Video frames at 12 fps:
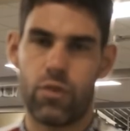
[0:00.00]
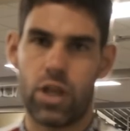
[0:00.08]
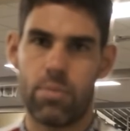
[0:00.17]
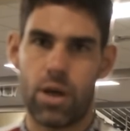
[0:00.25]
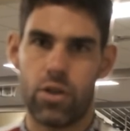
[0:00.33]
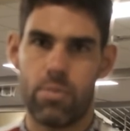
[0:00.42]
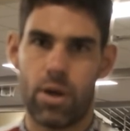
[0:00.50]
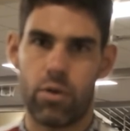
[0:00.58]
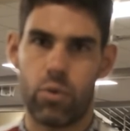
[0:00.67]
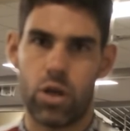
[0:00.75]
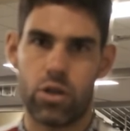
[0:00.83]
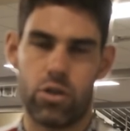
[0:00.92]
think about the
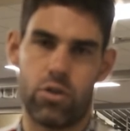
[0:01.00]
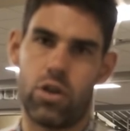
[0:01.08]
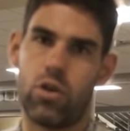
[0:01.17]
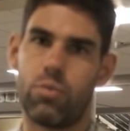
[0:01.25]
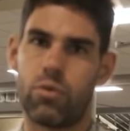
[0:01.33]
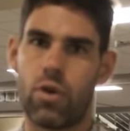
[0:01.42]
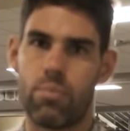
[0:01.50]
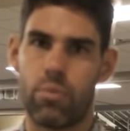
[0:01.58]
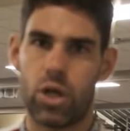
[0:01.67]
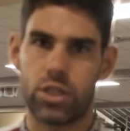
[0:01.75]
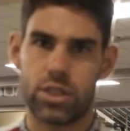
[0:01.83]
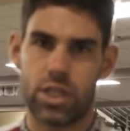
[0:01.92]
amount of work you do in a normal run
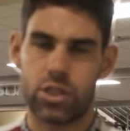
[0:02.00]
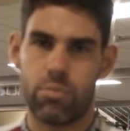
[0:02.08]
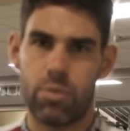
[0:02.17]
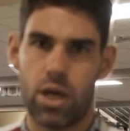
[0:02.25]
bike session,